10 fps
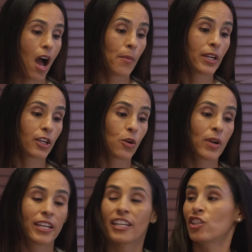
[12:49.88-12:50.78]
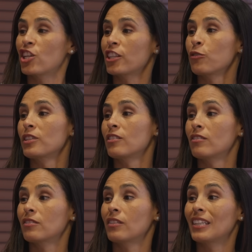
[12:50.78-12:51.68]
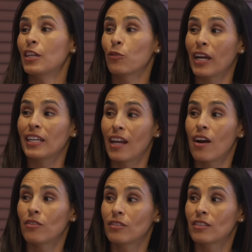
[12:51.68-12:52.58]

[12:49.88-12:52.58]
I'm gonna go in and check the results of the link right now.